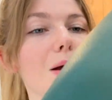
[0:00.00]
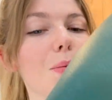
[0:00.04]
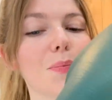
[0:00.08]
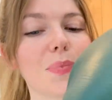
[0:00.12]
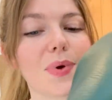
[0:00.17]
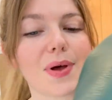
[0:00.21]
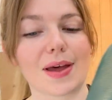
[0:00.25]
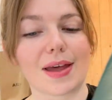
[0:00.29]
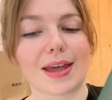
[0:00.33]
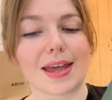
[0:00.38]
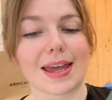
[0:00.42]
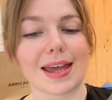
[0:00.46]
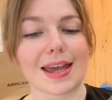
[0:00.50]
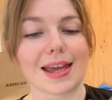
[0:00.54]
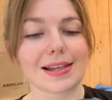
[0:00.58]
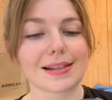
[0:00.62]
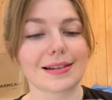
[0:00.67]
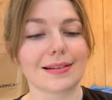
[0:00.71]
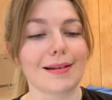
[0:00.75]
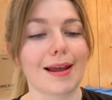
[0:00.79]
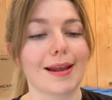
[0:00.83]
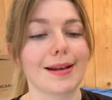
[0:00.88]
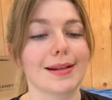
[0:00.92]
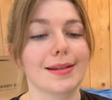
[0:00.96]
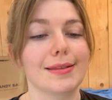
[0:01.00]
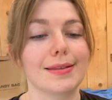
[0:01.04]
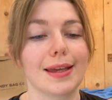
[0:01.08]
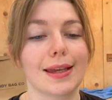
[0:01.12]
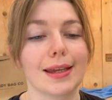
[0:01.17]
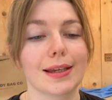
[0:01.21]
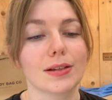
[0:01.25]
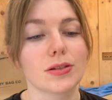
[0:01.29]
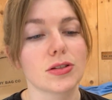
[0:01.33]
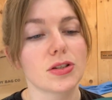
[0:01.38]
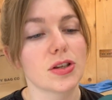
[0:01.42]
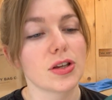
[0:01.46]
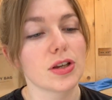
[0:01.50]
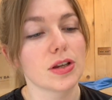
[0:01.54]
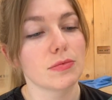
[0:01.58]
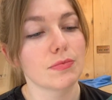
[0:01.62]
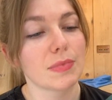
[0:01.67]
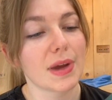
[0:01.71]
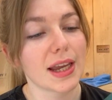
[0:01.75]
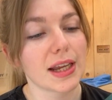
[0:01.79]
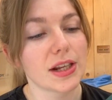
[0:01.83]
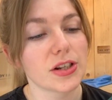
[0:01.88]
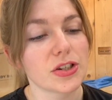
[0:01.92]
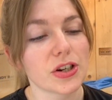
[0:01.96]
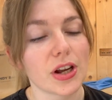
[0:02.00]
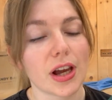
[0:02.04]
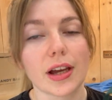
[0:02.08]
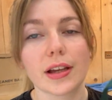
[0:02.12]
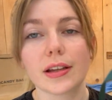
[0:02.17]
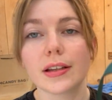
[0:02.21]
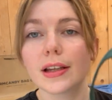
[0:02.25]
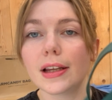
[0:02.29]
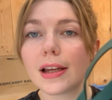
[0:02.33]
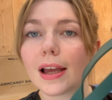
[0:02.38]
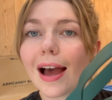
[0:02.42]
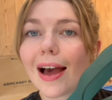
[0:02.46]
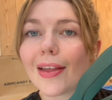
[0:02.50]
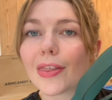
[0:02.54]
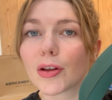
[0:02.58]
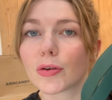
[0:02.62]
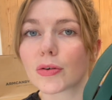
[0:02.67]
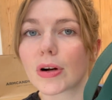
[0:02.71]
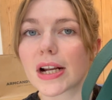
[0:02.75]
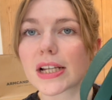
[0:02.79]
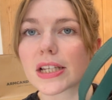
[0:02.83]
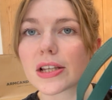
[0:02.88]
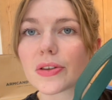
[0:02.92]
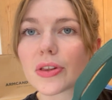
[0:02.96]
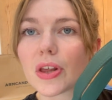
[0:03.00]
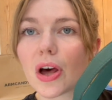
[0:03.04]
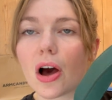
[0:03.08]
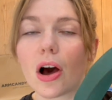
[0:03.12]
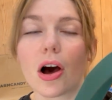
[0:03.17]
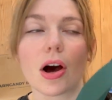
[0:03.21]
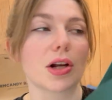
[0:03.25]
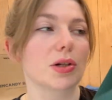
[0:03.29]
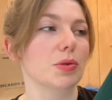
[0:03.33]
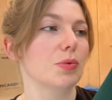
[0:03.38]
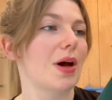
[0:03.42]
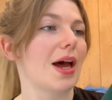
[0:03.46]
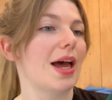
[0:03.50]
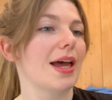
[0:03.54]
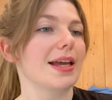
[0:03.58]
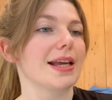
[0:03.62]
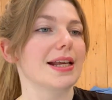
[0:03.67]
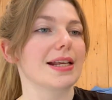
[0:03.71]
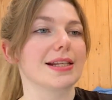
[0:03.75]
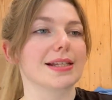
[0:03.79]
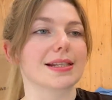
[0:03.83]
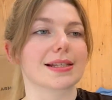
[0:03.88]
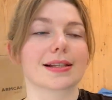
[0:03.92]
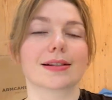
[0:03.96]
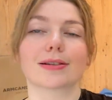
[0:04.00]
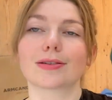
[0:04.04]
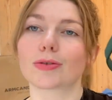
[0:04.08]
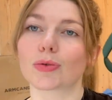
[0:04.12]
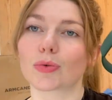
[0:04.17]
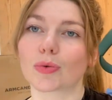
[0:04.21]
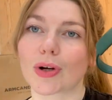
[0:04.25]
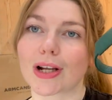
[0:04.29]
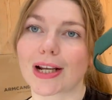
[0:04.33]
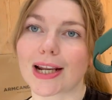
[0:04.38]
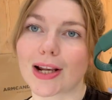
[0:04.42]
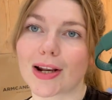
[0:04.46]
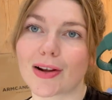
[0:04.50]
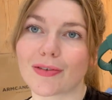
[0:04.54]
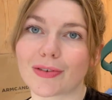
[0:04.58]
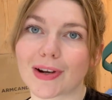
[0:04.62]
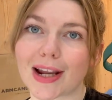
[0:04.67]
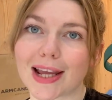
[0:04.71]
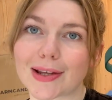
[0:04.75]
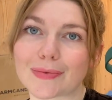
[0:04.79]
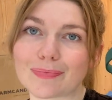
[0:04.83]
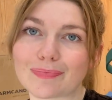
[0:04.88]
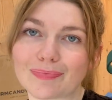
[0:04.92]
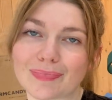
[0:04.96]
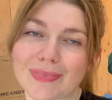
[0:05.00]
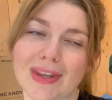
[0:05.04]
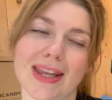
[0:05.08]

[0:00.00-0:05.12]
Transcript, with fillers: but it isn't anything too major and the rest of the hardware is really lovely.